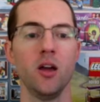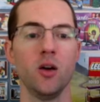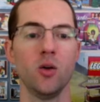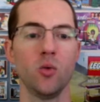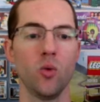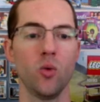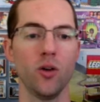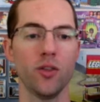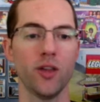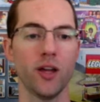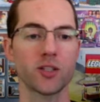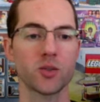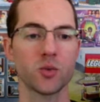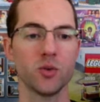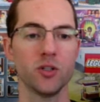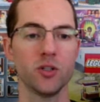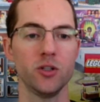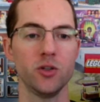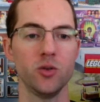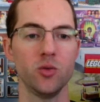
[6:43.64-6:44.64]
Well, that's
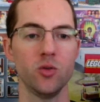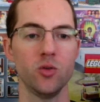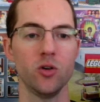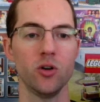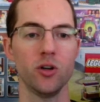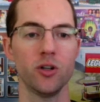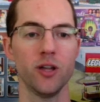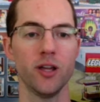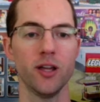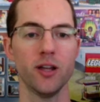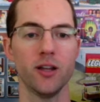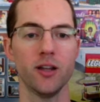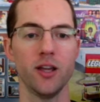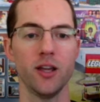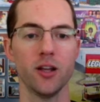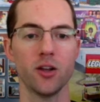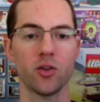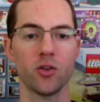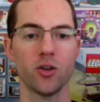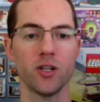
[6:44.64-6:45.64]
when you would hit
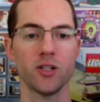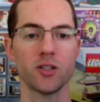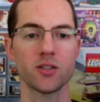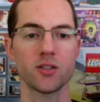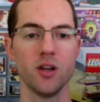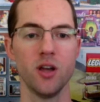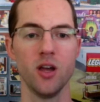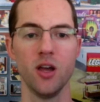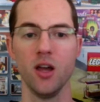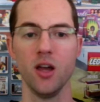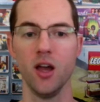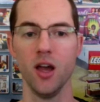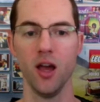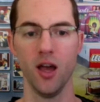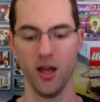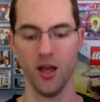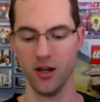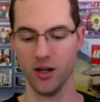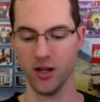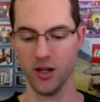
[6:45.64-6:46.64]
increase,
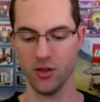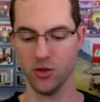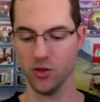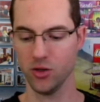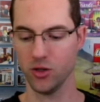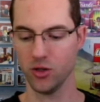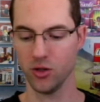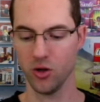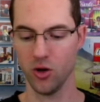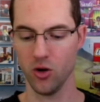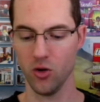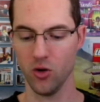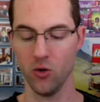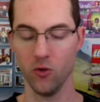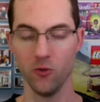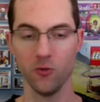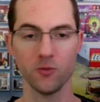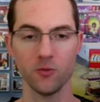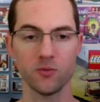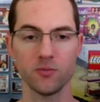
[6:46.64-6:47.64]
and again, you can
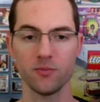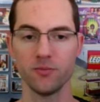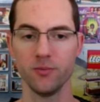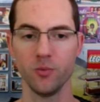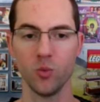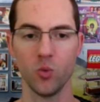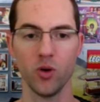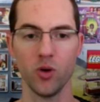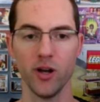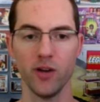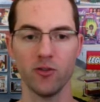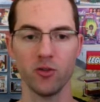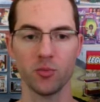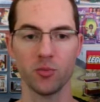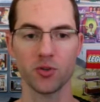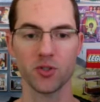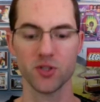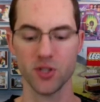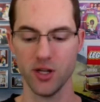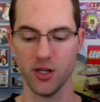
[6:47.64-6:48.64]
go whatever
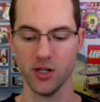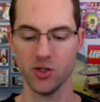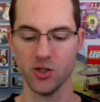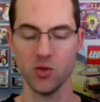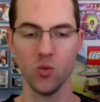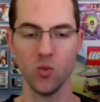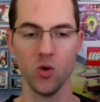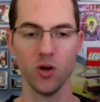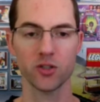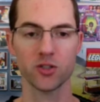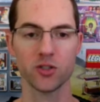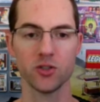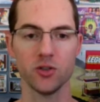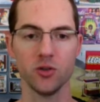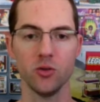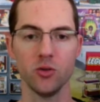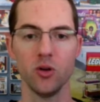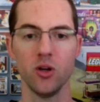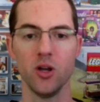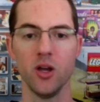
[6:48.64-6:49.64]
percentage you want
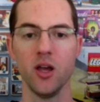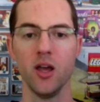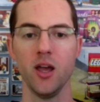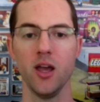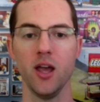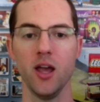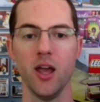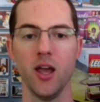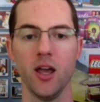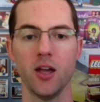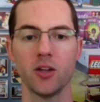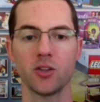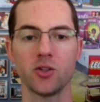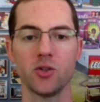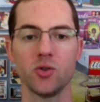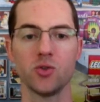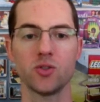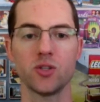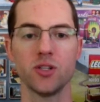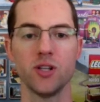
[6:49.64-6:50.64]
to and
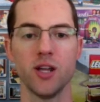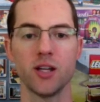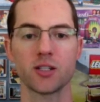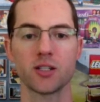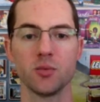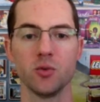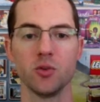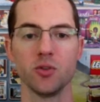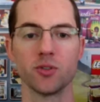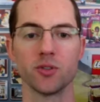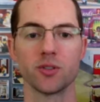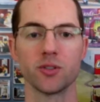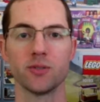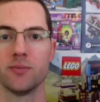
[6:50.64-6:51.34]
choose the decimals.